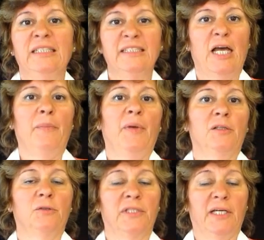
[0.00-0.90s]
Tapping
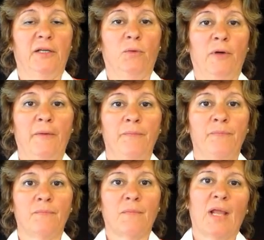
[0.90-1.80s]
took that away.
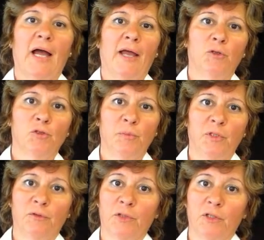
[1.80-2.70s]
I used to
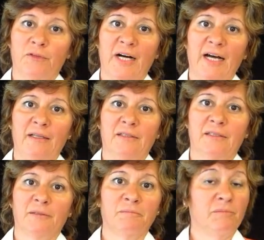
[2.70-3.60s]
be afraid of
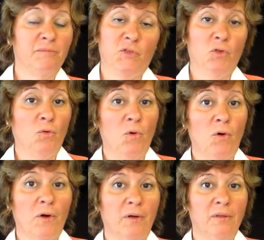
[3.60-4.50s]
heights. No
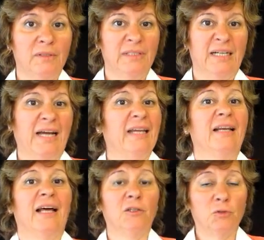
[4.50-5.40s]
more. I didn't
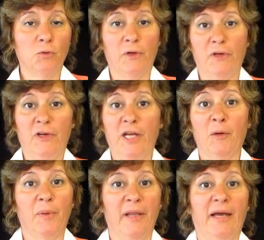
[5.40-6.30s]
like to go in an
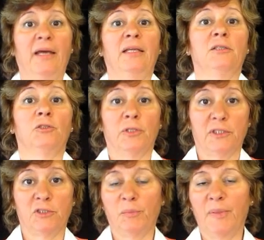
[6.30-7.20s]
airplane. I didn't
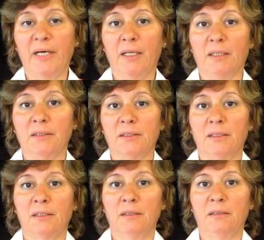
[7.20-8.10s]
trust the pilot.
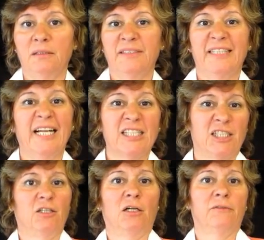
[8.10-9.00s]

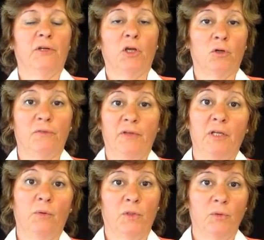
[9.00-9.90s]
That's not very
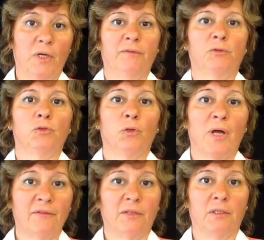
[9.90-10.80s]
convenient when you have to
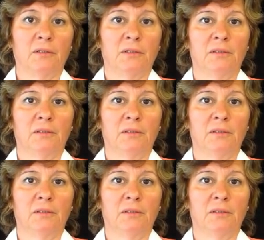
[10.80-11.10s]
travel.